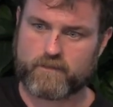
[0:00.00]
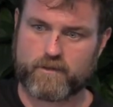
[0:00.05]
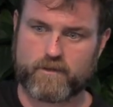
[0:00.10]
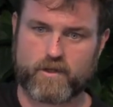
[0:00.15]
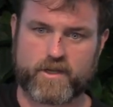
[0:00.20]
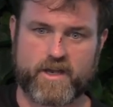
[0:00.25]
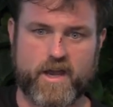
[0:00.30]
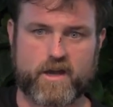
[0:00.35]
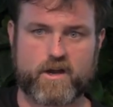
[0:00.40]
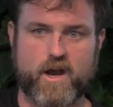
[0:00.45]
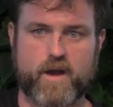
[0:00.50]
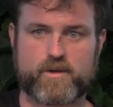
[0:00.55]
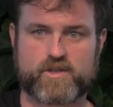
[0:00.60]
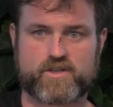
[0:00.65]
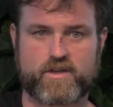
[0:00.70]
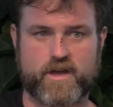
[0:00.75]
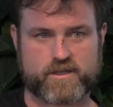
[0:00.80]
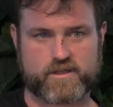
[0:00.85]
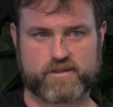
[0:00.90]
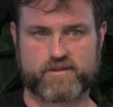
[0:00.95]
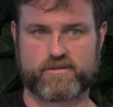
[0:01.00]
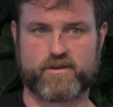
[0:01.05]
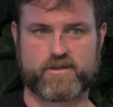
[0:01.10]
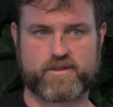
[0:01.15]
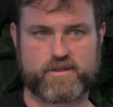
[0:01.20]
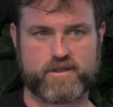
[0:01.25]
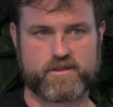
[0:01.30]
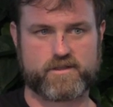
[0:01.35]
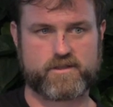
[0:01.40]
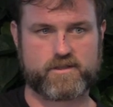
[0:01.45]
looking at garbage collections, for
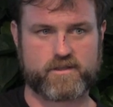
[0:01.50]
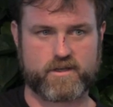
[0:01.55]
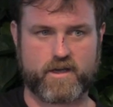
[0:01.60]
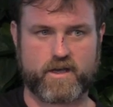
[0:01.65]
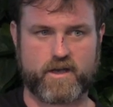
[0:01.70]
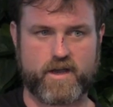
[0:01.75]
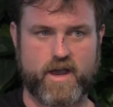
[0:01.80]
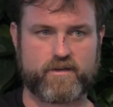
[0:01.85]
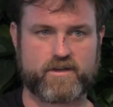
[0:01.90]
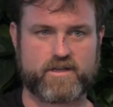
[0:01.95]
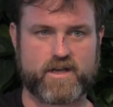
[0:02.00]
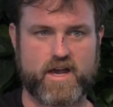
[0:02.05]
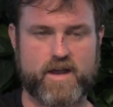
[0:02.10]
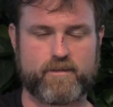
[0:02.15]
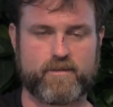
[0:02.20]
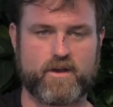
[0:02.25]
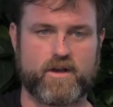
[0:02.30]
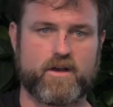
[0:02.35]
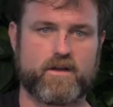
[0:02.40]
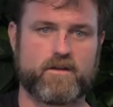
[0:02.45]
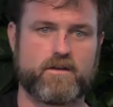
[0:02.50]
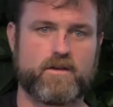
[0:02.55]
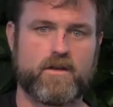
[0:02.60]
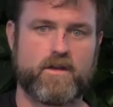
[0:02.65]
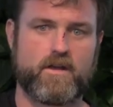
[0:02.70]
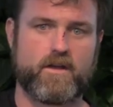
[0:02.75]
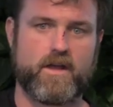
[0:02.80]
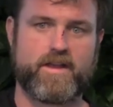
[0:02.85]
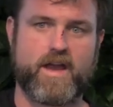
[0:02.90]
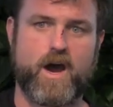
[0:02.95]
instance, every time
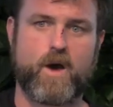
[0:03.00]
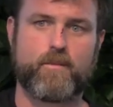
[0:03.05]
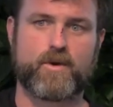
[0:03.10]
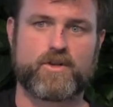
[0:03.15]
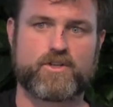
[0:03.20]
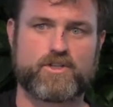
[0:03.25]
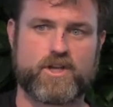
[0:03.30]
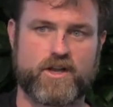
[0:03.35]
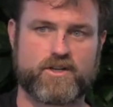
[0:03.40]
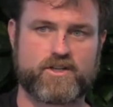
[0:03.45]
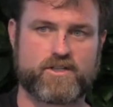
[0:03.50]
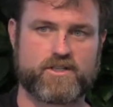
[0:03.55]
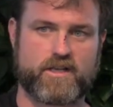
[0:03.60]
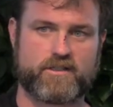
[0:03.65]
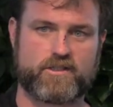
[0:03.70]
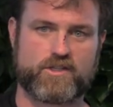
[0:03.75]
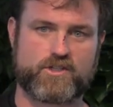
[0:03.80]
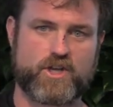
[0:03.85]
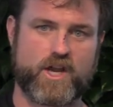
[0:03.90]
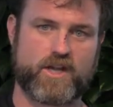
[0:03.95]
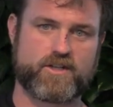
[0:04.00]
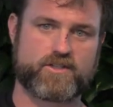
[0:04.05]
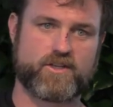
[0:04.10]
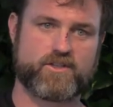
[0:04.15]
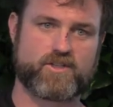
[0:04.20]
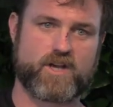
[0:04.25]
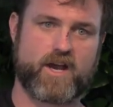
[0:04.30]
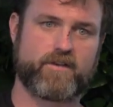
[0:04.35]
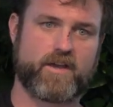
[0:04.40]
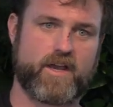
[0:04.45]
the output changes, as it changed
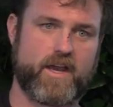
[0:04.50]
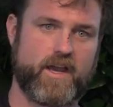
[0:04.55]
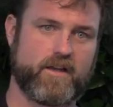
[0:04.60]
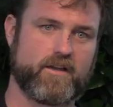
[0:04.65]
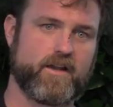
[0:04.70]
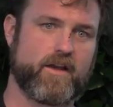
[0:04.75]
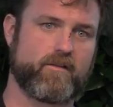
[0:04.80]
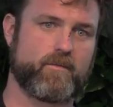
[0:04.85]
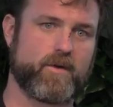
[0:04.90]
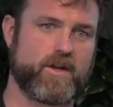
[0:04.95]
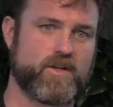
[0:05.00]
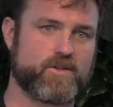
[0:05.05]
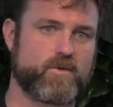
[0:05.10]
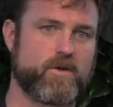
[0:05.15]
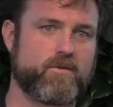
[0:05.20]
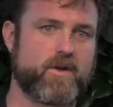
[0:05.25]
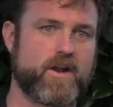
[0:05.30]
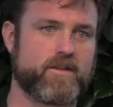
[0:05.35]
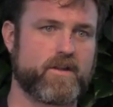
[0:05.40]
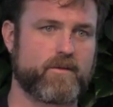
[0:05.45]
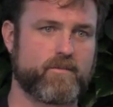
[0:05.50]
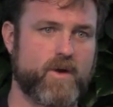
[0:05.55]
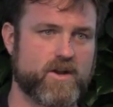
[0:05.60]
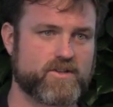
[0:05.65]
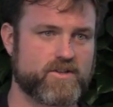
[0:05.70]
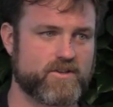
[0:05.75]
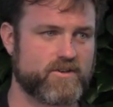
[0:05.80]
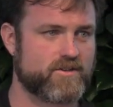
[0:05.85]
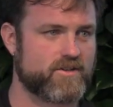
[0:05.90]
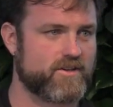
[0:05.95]
in Java 8, everybody's rewriting their
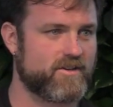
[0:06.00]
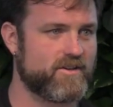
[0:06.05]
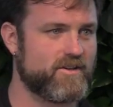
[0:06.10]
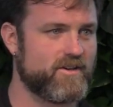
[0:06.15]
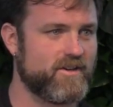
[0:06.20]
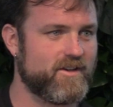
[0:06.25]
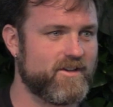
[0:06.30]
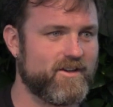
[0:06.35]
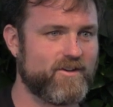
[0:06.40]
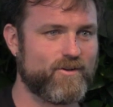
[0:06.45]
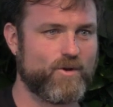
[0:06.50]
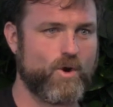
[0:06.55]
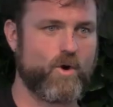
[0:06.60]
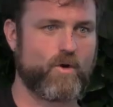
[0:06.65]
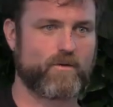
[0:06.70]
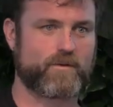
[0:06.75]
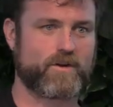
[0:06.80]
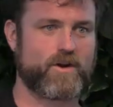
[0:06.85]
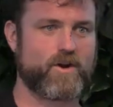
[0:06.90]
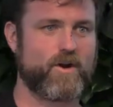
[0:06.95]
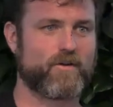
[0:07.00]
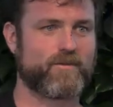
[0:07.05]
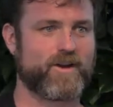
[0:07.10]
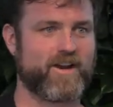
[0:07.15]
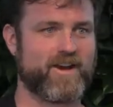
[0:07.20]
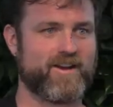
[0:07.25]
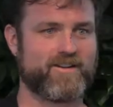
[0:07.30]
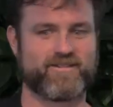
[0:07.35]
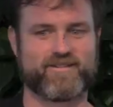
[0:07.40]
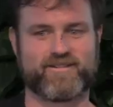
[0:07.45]
parsers over and over
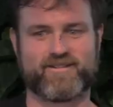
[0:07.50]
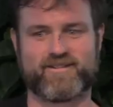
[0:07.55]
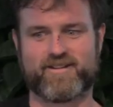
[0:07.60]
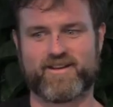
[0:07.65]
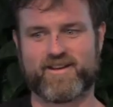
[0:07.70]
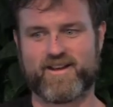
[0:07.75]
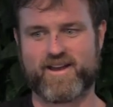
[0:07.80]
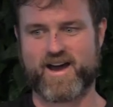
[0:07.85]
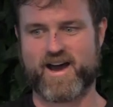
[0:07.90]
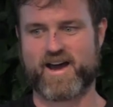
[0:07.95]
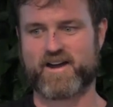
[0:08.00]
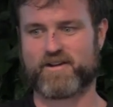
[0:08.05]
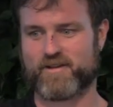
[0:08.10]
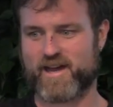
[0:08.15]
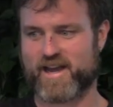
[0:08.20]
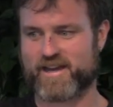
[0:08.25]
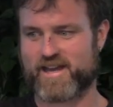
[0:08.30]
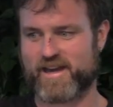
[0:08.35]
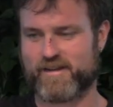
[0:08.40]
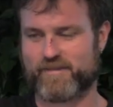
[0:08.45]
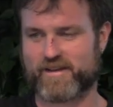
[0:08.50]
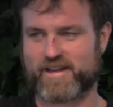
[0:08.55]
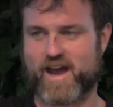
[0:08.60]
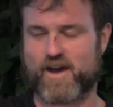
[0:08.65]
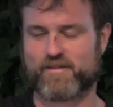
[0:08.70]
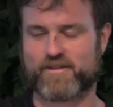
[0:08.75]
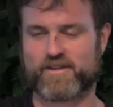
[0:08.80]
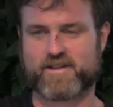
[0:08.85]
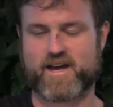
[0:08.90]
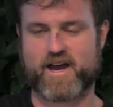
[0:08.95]
again. I can't even
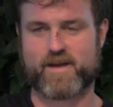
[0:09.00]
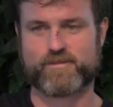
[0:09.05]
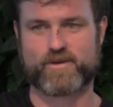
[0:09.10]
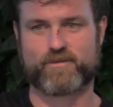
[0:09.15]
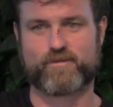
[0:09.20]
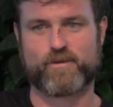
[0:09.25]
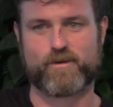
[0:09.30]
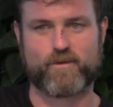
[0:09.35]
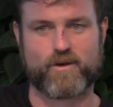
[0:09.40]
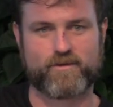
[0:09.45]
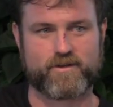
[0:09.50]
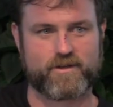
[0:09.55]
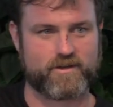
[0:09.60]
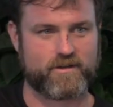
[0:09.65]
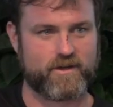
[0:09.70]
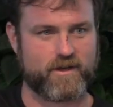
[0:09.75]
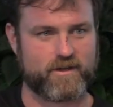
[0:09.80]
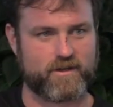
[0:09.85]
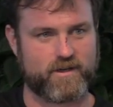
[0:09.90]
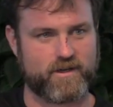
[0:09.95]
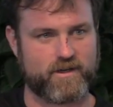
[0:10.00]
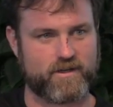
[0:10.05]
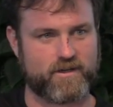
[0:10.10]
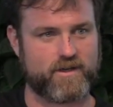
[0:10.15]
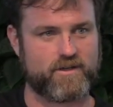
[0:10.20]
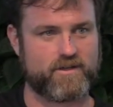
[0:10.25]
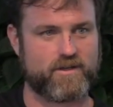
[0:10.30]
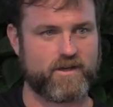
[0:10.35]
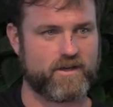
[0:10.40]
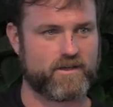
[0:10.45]
count the times I've rewritten
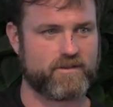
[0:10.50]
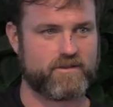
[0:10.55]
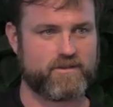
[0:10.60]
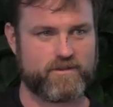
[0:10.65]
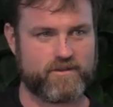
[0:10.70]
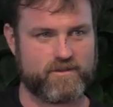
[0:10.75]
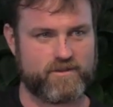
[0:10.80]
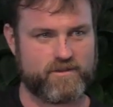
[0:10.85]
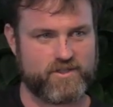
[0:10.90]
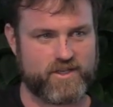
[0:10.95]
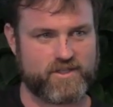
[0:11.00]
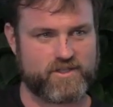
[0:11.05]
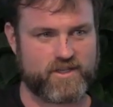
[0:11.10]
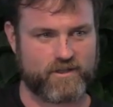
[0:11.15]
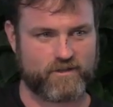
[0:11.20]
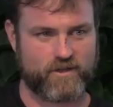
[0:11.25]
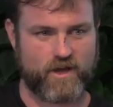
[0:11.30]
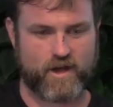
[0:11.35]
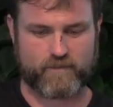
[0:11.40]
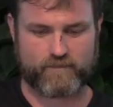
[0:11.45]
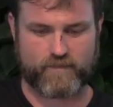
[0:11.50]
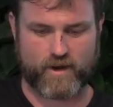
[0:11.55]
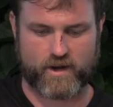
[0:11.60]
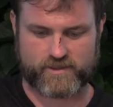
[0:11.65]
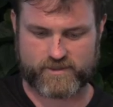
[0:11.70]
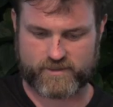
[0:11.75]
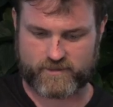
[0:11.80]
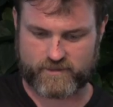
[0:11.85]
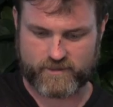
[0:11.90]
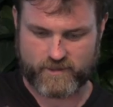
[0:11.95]
a GC log
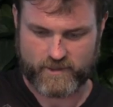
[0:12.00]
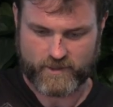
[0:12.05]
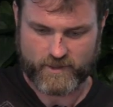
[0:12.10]
parser.